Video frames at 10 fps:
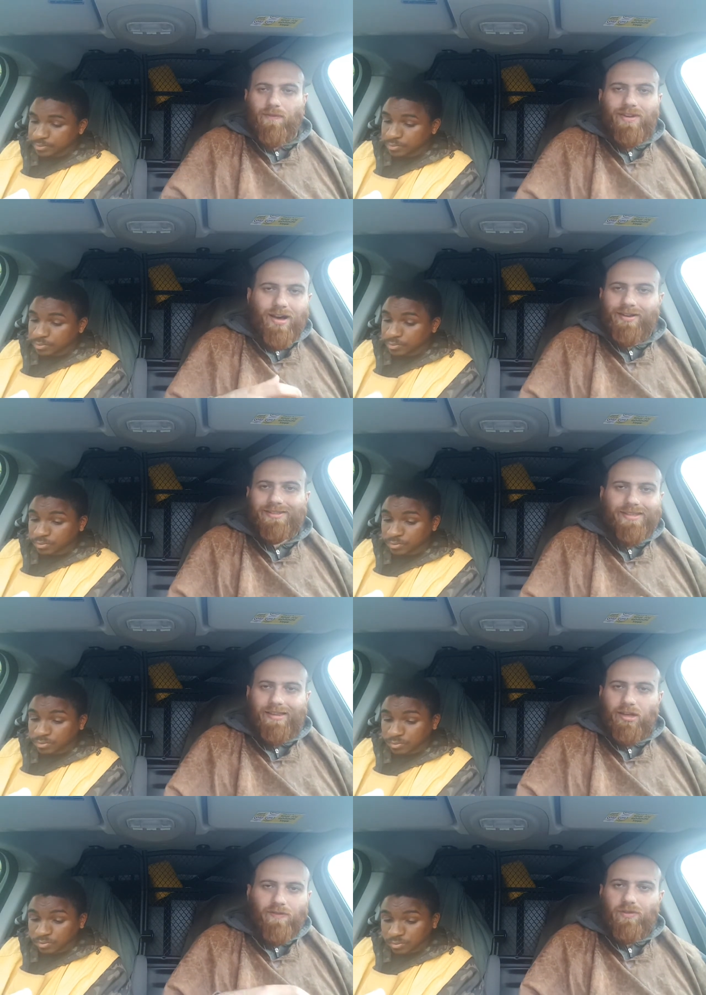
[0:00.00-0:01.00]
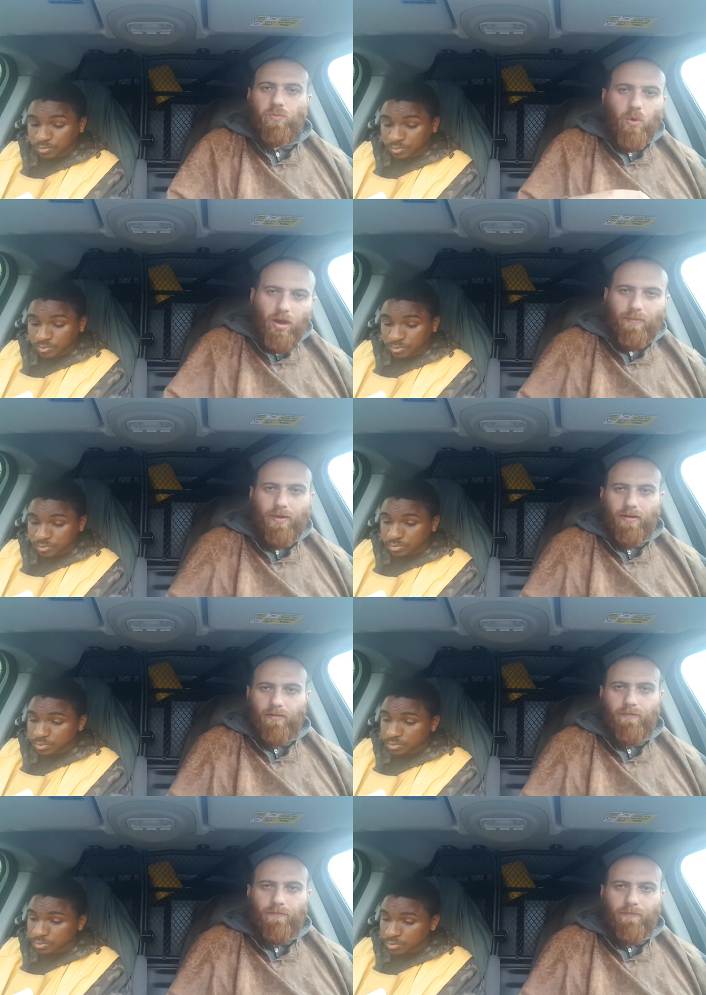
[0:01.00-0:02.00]
Speaker 1: giving the understanding of this word, man.
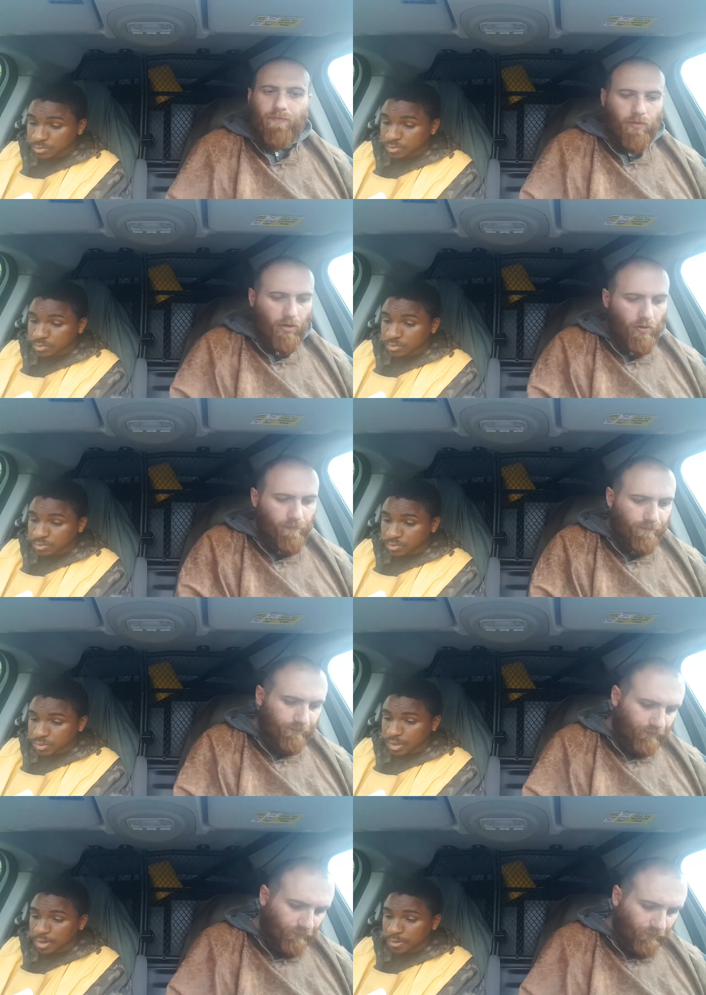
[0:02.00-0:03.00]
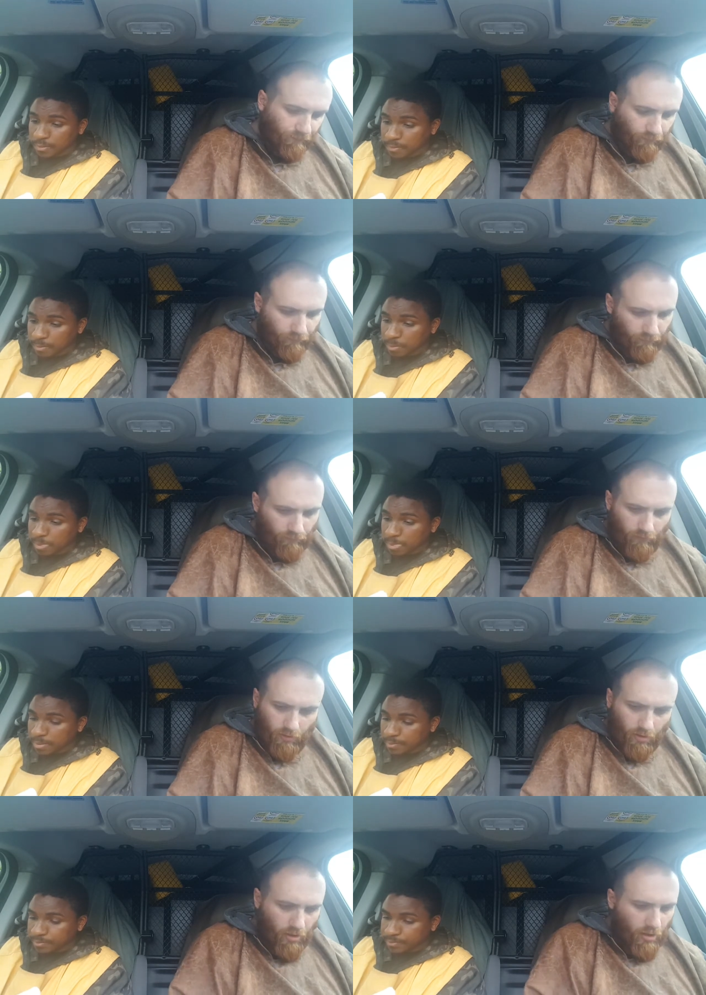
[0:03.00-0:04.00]
You know? Kind.
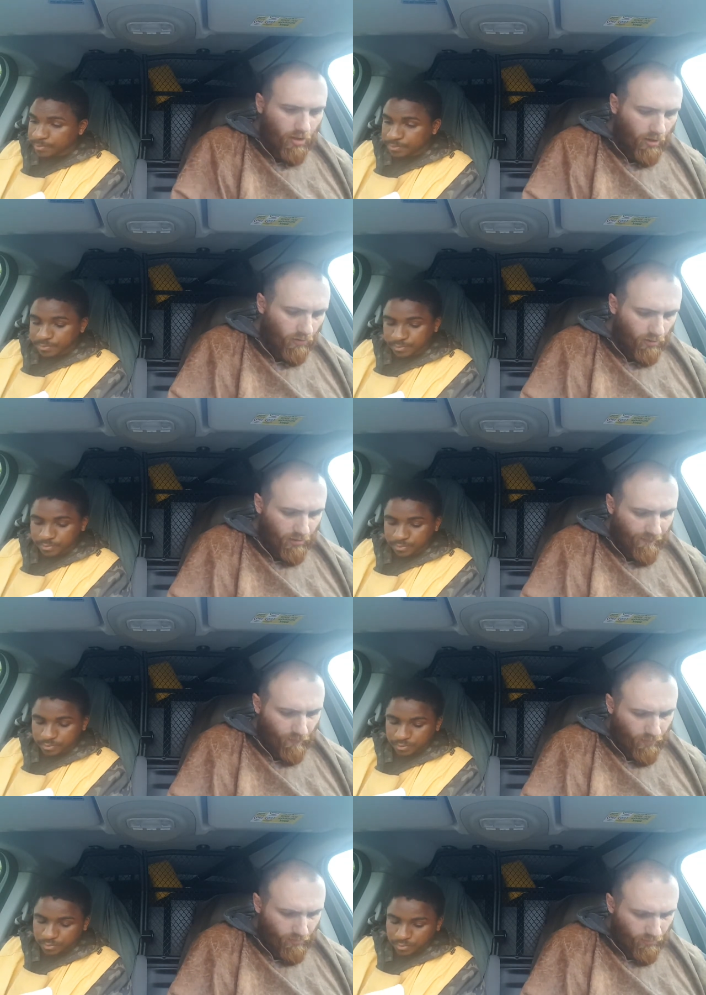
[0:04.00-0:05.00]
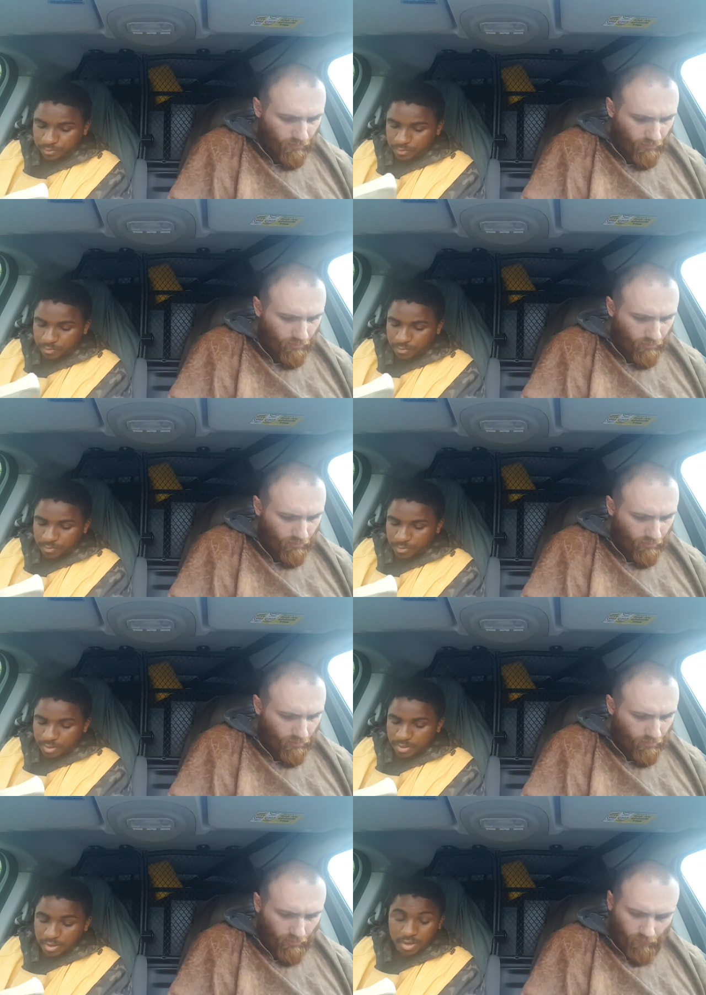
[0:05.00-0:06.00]
I got another one.
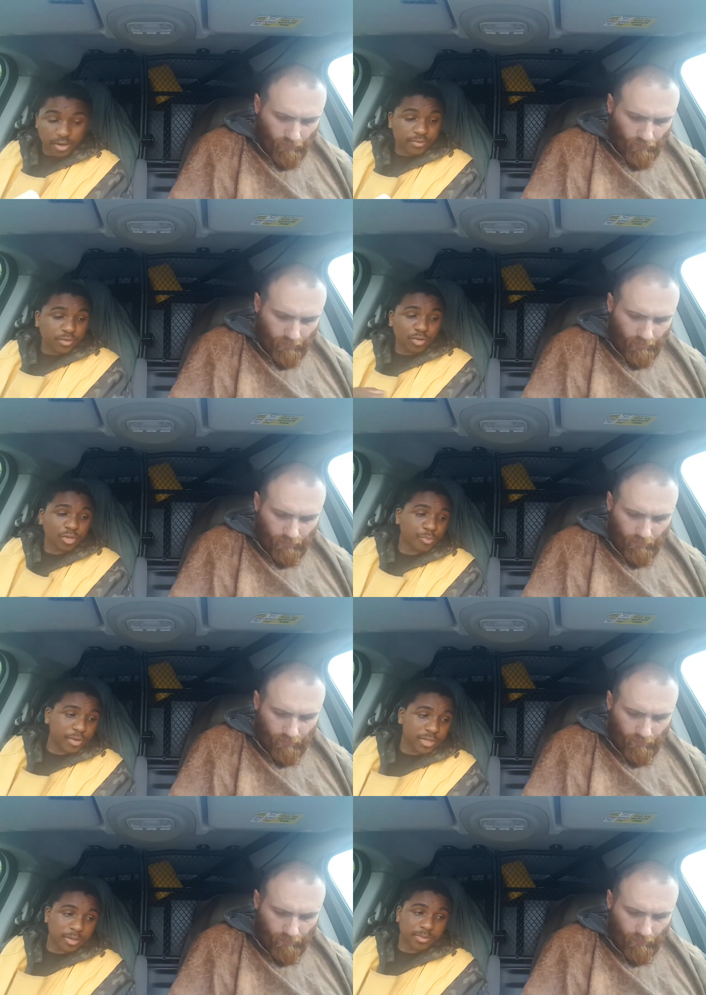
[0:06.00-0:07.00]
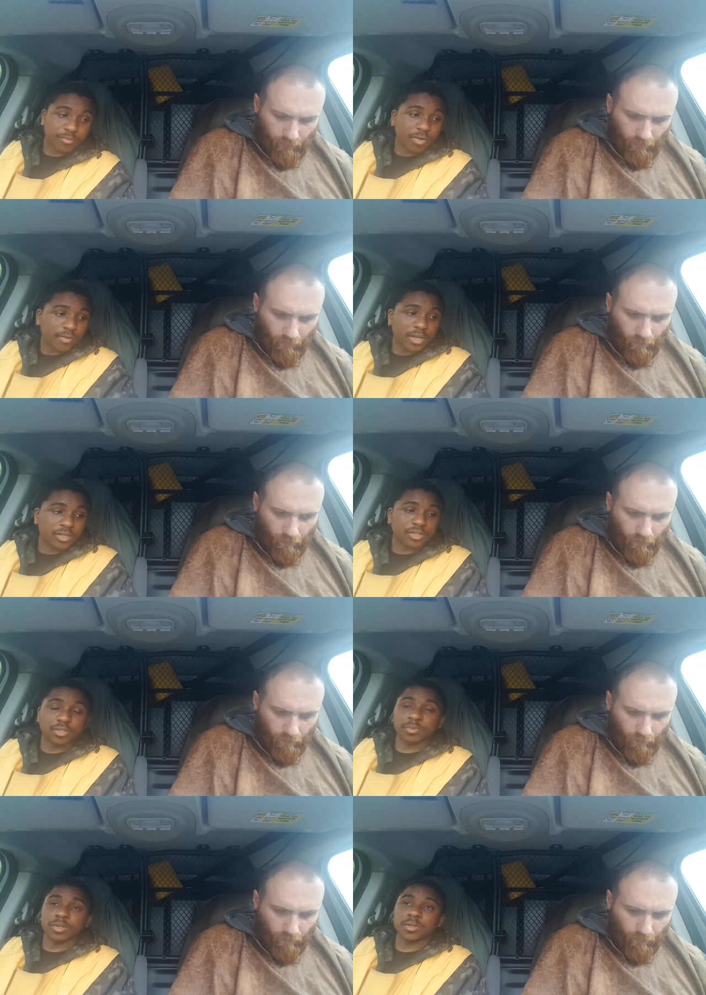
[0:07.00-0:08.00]
Speaker 2: Kind. I still got your precepts in Revelation
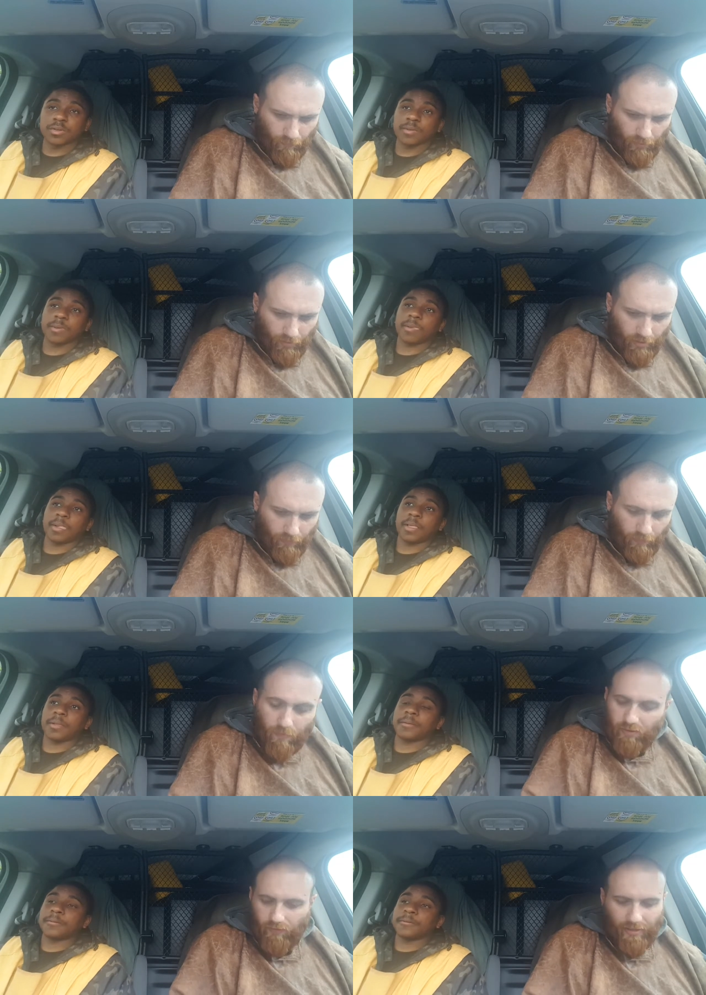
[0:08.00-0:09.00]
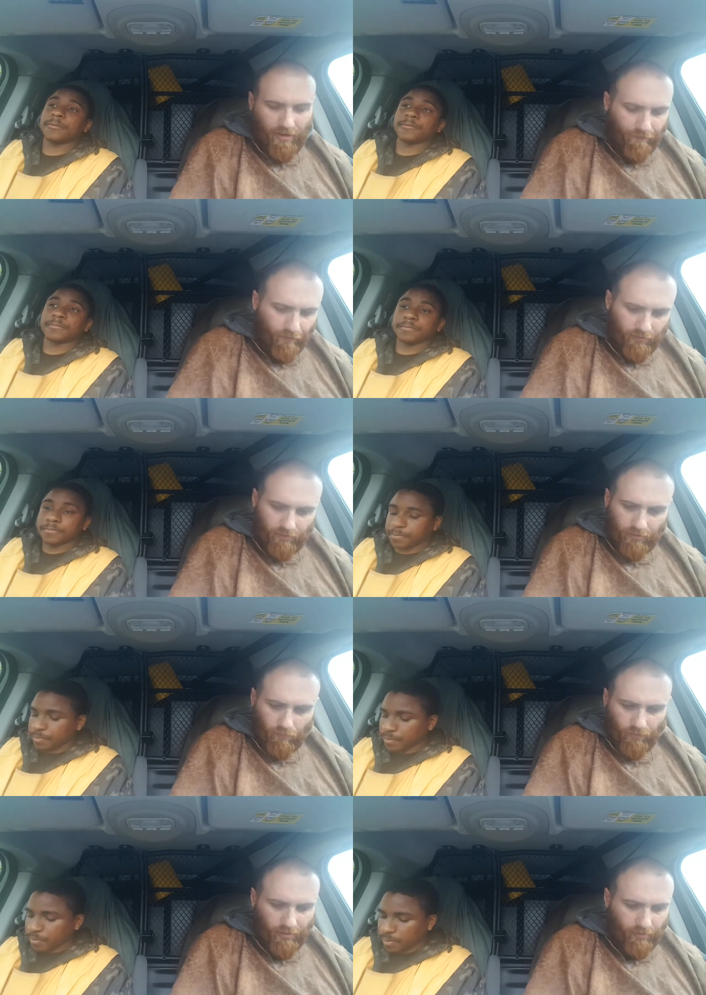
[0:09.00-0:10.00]
as well. Can you might as well get that first, and then
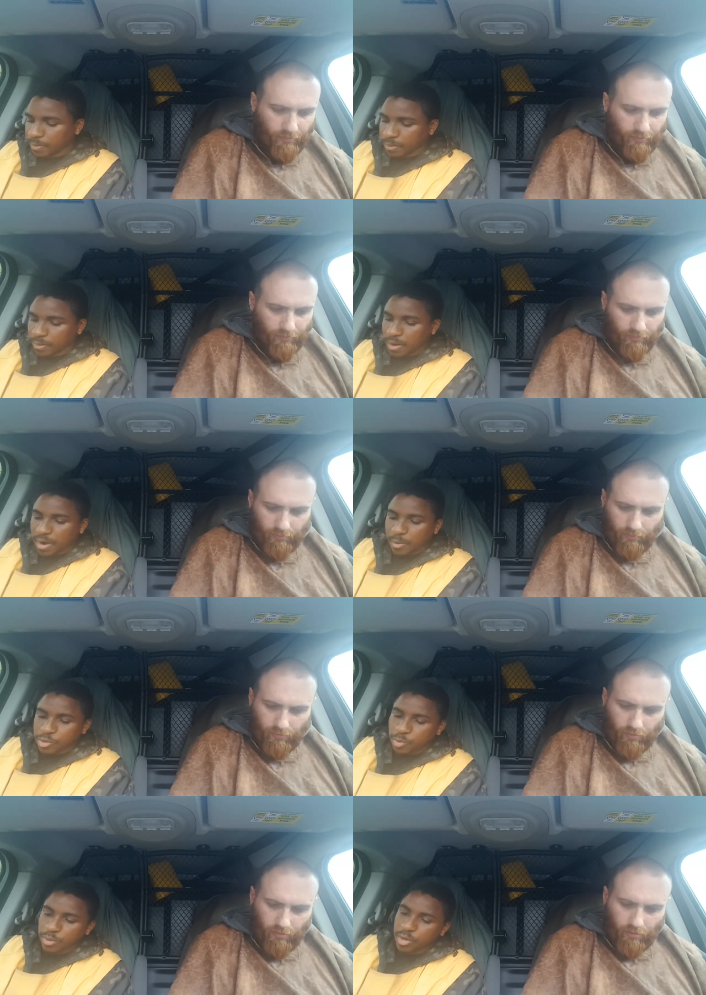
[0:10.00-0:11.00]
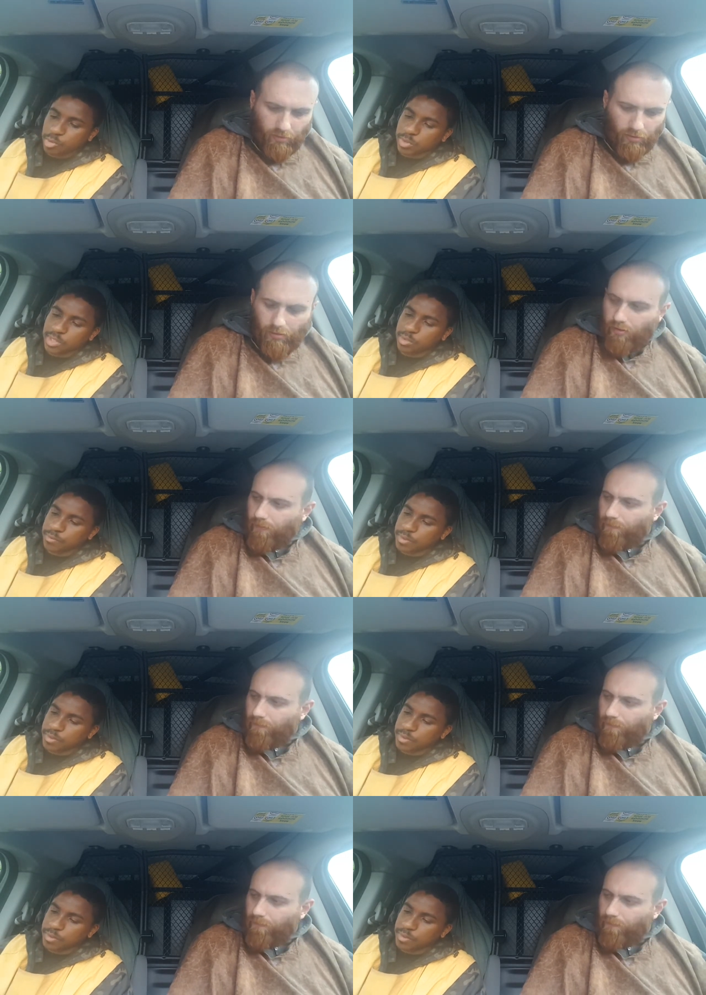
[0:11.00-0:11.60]
we'll get this. All right, what you want? Uh, 22